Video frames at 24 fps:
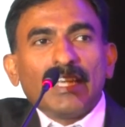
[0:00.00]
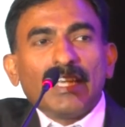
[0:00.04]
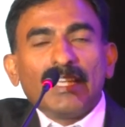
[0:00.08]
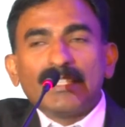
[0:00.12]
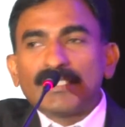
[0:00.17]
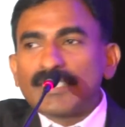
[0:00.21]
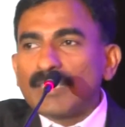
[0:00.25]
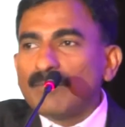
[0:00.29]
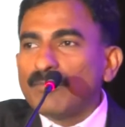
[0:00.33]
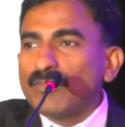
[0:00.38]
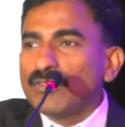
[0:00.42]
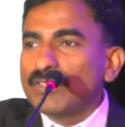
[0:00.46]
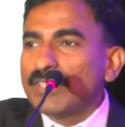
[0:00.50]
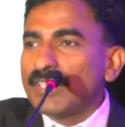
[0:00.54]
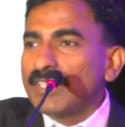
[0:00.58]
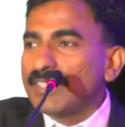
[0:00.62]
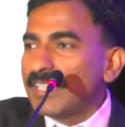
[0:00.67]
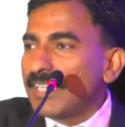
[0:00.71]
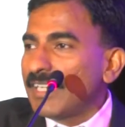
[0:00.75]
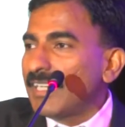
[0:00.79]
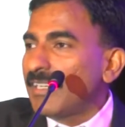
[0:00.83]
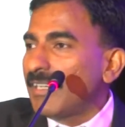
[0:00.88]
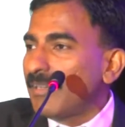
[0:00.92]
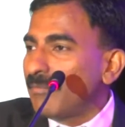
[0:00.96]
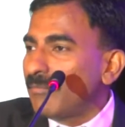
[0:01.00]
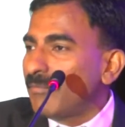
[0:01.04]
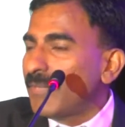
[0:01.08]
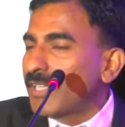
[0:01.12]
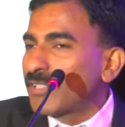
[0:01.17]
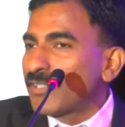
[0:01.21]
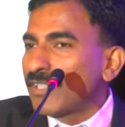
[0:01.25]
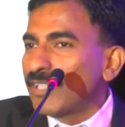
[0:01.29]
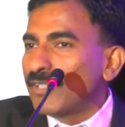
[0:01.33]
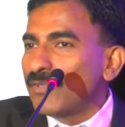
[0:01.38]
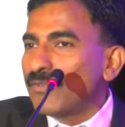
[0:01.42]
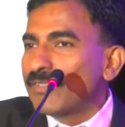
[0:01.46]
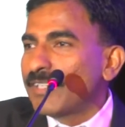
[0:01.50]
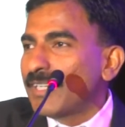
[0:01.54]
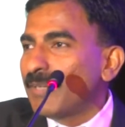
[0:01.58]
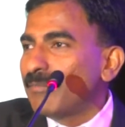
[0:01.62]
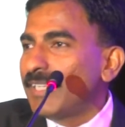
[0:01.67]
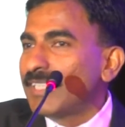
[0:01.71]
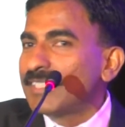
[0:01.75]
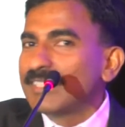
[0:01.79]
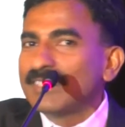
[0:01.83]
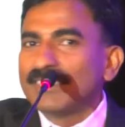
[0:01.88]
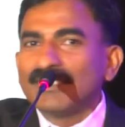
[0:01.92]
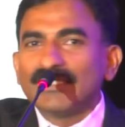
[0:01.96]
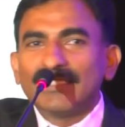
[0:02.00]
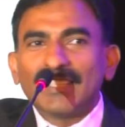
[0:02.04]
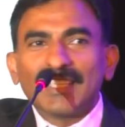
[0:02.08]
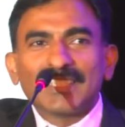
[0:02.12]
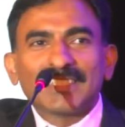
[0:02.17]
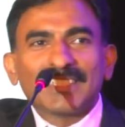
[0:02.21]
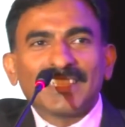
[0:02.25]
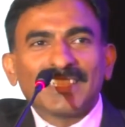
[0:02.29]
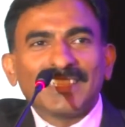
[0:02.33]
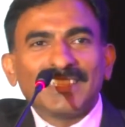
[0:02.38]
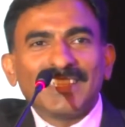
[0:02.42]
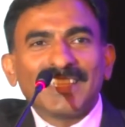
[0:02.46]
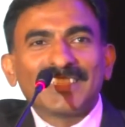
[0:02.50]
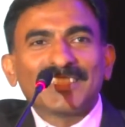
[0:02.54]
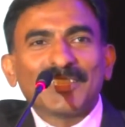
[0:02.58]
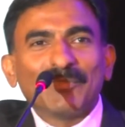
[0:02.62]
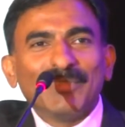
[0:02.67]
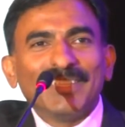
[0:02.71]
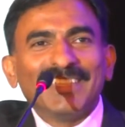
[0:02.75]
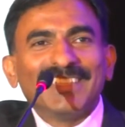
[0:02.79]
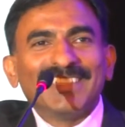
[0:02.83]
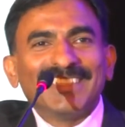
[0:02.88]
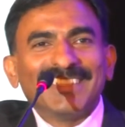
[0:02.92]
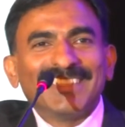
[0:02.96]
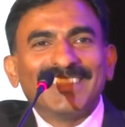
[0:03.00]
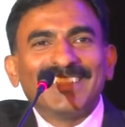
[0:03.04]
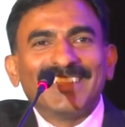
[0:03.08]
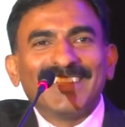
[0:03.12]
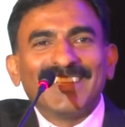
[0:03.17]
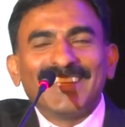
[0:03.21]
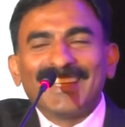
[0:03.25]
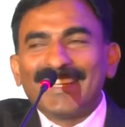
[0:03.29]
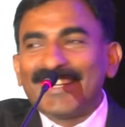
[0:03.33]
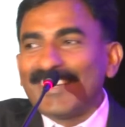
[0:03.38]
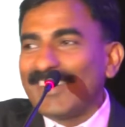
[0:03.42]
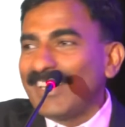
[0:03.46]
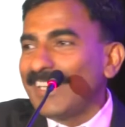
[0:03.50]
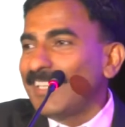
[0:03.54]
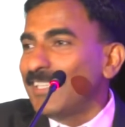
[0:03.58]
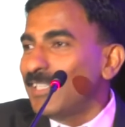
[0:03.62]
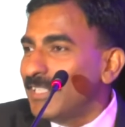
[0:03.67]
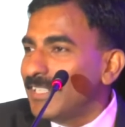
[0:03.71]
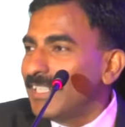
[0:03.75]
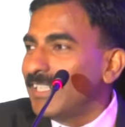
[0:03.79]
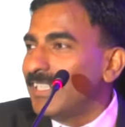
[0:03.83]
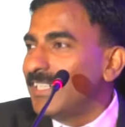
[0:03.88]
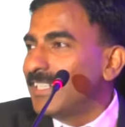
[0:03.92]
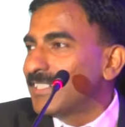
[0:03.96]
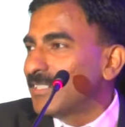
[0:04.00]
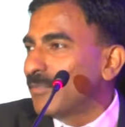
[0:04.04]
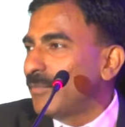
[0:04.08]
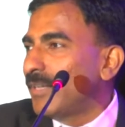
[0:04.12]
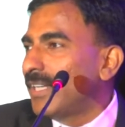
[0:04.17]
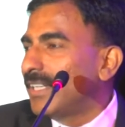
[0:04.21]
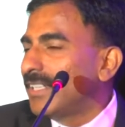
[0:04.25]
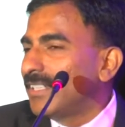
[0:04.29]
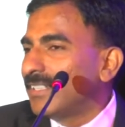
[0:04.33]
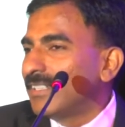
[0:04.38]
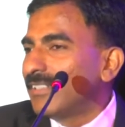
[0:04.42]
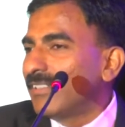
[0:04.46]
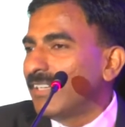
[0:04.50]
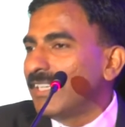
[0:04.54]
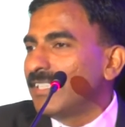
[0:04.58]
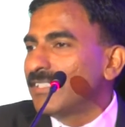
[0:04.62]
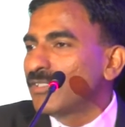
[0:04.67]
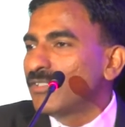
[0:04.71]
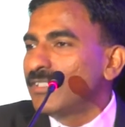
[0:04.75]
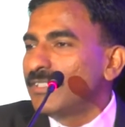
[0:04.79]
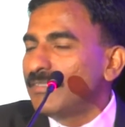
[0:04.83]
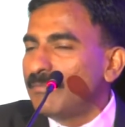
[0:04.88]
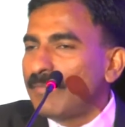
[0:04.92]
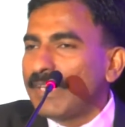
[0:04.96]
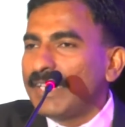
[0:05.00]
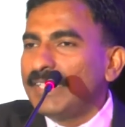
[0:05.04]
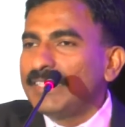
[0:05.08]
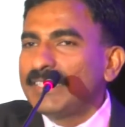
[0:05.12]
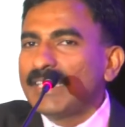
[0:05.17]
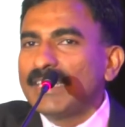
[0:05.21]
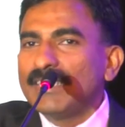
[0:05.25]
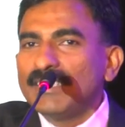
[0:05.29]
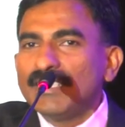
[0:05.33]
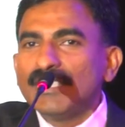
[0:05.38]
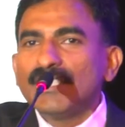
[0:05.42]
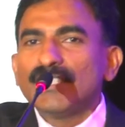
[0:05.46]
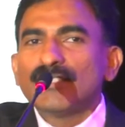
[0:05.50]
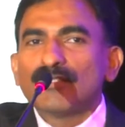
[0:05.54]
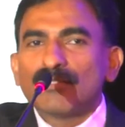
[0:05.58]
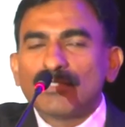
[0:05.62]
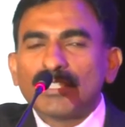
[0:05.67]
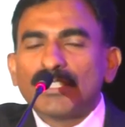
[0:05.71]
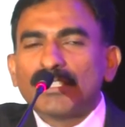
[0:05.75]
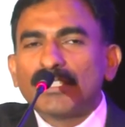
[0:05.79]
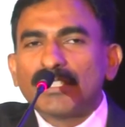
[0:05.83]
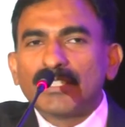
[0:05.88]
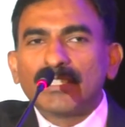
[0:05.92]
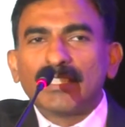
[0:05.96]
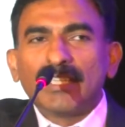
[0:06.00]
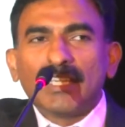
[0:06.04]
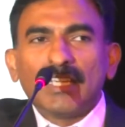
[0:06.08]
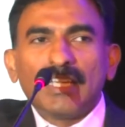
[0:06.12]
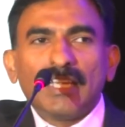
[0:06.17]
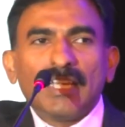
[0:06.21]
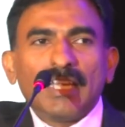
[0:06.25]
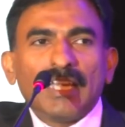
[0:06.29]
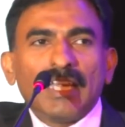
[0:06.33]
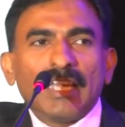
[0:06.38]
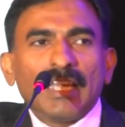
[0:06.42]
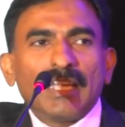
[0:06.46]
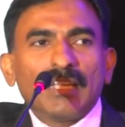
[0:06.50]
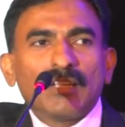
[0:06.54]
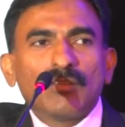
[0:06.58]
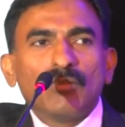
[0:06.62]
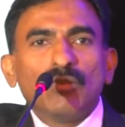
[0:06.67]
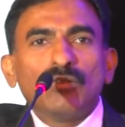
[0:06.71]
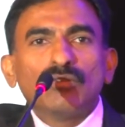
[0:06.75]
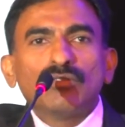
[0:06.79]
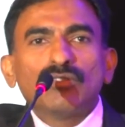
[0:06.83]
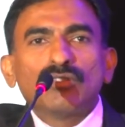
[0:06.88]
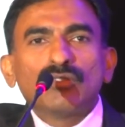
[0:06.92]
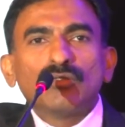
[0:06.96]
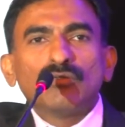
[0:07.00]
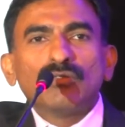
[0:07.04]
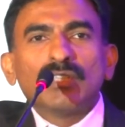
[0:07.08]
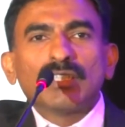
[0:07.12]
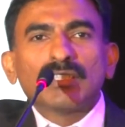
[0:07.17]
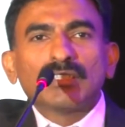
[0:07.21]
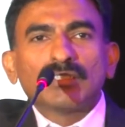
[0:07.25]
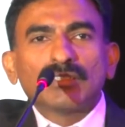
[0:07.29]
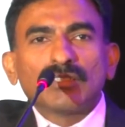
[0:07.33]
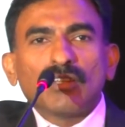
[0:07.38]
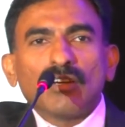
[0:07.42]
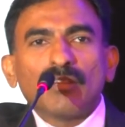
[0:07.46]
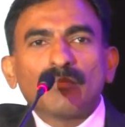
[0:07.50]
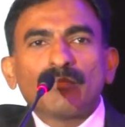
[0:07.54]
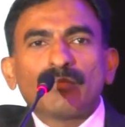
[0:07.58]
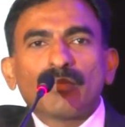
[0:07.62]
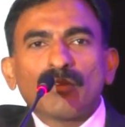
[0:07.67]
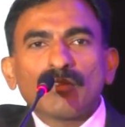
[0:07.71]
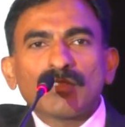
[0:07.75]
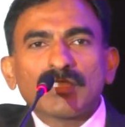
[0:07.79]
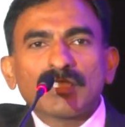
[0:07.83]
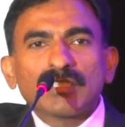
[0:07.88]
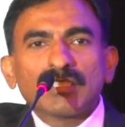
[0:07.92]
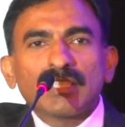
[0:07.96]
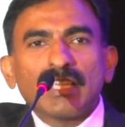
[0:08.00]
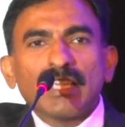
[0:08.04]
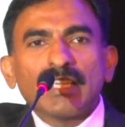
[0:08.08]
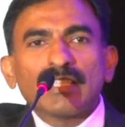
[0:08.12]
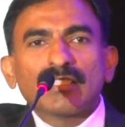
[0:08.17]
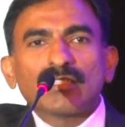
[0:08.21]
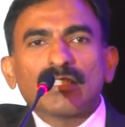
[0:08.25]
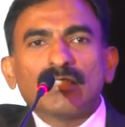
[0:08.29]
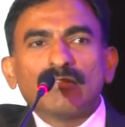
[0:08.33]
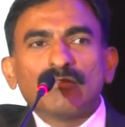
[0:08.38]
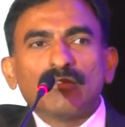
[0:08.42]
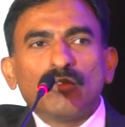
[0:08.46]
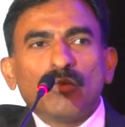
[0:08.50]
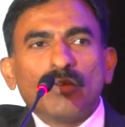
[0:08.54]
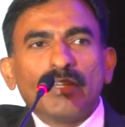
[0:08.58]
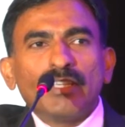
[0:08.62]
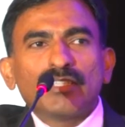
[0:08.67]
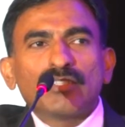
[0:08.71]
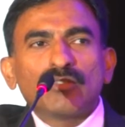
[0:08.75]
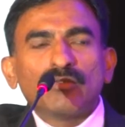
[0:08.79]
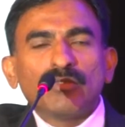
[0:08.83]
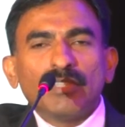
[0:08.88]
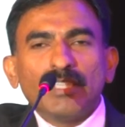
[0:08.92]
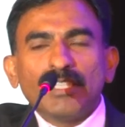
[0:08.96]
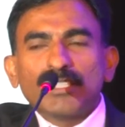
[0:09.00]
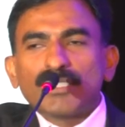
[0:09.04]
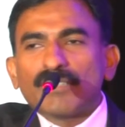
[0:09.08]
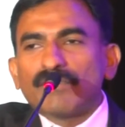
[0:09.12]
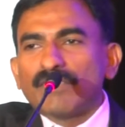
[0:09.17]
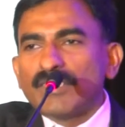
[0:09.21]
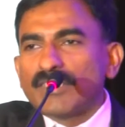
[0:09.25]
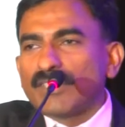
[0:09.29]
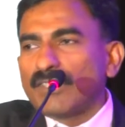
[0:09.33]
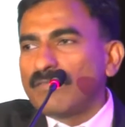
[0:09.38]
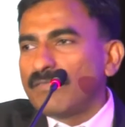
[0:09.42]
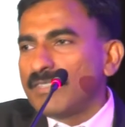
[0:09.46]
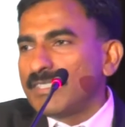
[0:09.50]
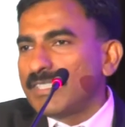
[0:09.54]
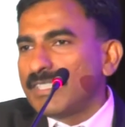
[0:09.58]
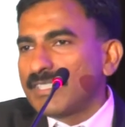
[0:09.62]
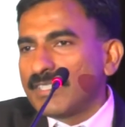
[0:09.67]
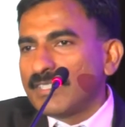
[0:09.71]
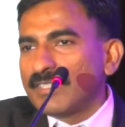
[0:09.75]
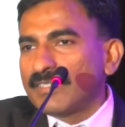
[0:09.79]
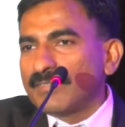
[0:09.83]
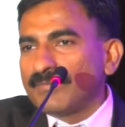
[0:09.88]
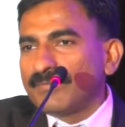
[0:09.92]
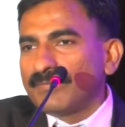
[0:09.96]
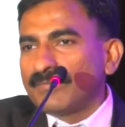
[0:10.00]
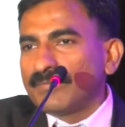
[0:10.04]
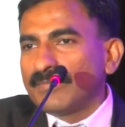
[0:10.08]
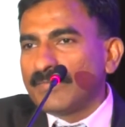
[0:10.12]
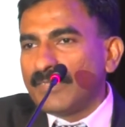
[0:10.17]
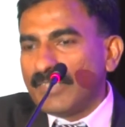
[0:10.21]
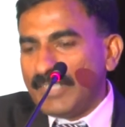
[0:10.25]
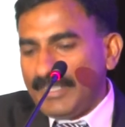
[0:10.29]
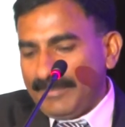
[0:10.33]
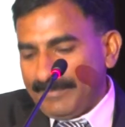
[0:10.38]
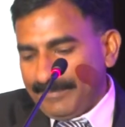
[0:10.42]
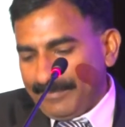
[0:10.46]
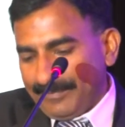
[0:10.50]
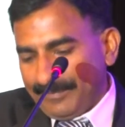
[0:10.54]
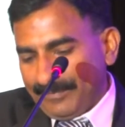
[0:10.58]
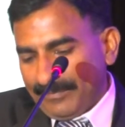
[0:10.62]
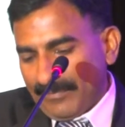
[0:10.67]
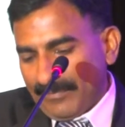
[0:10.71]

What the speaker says: And some will say, Jaya, make sure you don't come next seminar, right? It doesn't matter, right? So my intent here is to go through the thought process of going through each of these conversations, right?